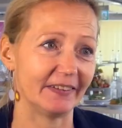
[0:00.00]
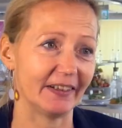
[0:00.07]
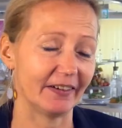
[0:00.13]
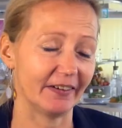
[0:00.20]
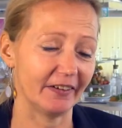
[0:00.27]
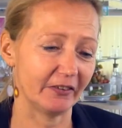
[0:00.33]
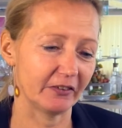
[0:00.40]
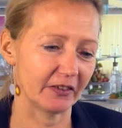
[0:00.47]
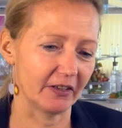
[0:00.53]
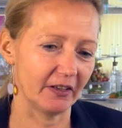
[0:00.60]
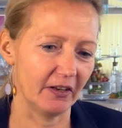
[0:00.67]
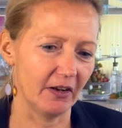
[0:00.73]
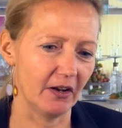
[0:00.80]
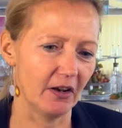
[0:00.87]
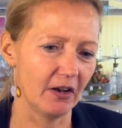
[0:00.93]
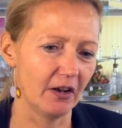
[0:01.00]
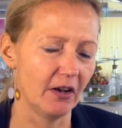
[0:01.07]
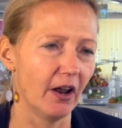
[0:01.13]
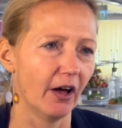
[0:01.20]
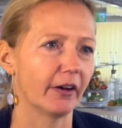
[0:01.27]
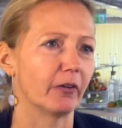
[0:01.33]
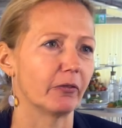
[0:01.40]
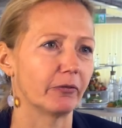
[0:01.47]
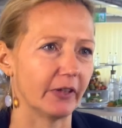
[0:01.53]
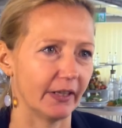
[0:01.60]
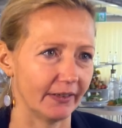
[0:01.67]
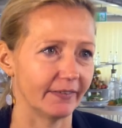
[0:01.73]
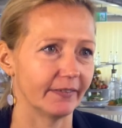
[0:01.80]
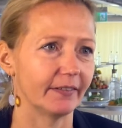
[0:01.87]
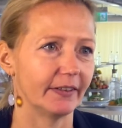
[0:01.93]
There is a lot of
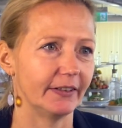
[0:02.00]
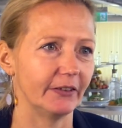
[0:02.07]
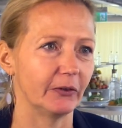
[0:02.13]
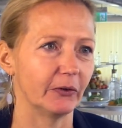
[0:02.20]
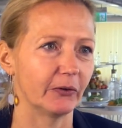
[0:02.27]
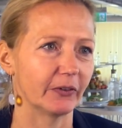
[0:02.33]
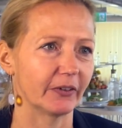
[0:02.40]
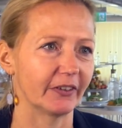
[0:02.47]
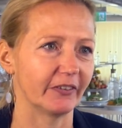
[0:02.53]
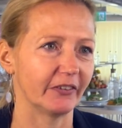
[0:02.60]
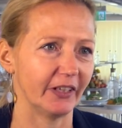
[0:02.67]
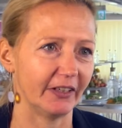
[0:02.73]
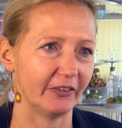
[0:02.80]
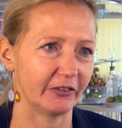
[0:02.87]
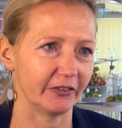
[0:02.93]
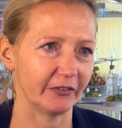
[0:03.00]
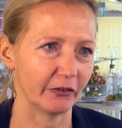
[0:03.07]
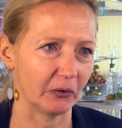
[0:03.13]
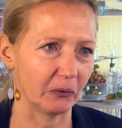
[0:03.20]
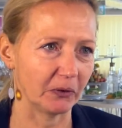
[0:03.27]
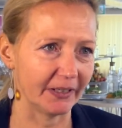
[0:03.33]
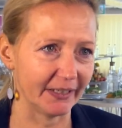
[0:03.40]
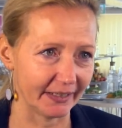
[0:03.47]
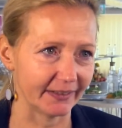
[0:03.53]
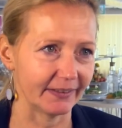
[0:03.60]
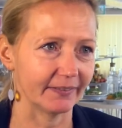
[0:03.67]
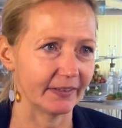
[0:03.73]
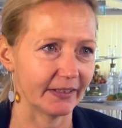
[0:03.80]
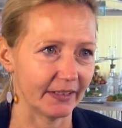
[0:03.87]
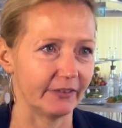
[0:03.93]
talent in your organization, so kick
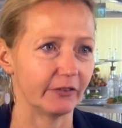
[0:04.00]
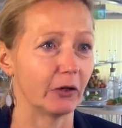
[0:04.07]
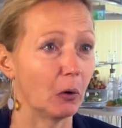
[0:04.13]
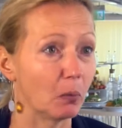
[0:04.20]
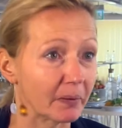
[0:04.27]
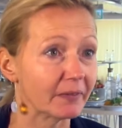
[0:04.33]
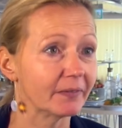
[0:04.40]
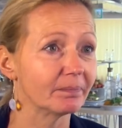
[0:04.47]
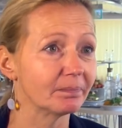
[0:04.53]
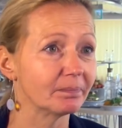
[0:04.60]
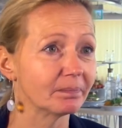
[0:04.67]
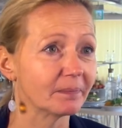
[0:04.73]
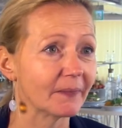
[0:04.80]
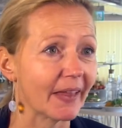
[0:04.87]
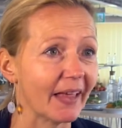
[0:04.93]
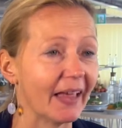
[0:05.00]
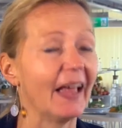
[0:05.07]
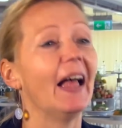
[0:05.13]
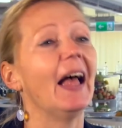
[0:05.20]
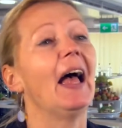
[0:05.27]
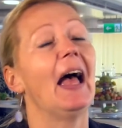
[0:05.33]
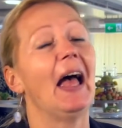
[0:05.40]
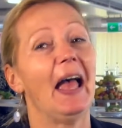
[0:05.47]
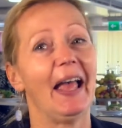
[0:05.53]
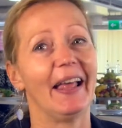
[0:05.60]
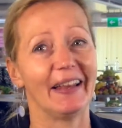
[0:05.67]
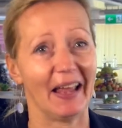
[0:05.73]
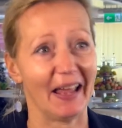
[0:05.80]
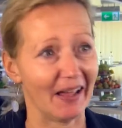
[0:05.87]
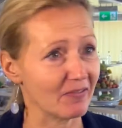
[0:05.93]
that cage open.
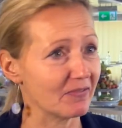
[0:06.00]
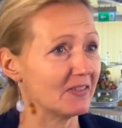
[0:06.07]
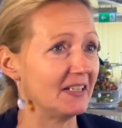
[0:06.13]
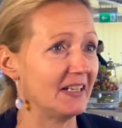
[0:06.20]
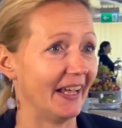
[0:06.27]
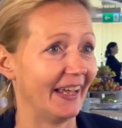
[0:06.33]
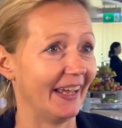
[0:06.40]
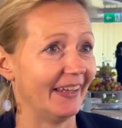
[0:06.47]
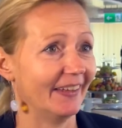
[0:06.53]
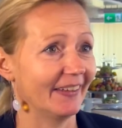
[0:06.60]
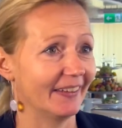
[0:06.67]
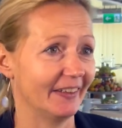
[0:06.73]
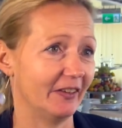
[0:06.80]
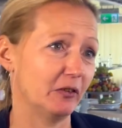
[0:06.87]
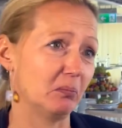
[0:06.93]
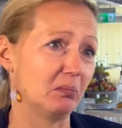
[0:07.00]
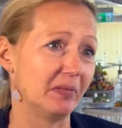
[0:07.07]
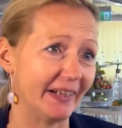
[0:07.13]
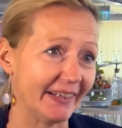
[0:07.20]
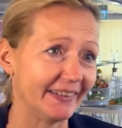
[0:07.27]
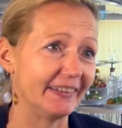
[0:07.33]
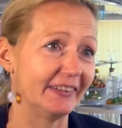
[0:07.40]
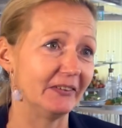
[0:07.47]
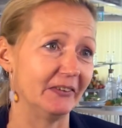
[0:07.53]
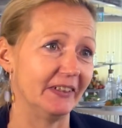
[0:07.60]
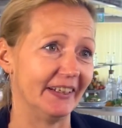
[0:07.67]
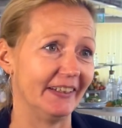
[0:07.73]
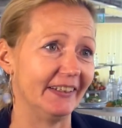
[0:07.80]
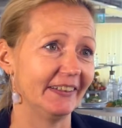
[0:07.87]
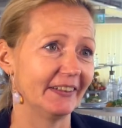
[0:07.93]
And every day is a brand new
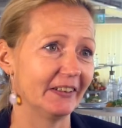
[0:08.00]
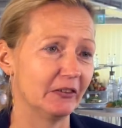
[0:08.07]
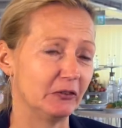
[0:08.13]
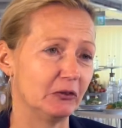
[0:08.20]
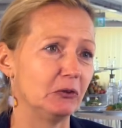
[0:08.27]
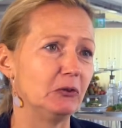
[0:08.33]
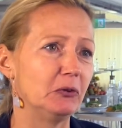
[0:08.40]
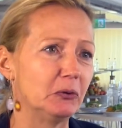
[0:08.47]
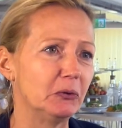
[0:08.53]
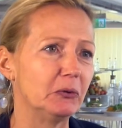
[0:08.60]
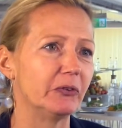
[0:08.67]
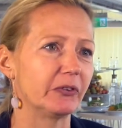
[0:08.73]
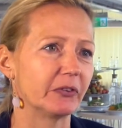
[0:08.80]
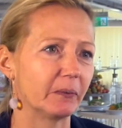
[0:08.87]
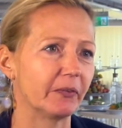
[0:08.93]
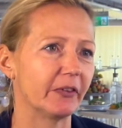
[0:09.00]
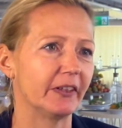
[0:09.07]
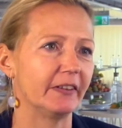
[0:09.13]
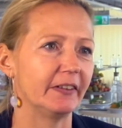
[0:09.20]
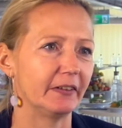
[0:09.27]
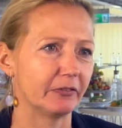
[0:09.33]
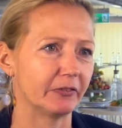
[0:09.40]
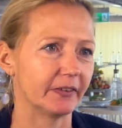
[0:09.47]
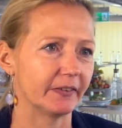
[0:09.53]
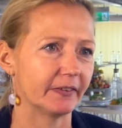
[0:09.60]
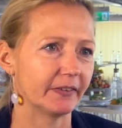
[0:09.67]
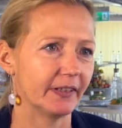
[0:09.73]
day to do something different.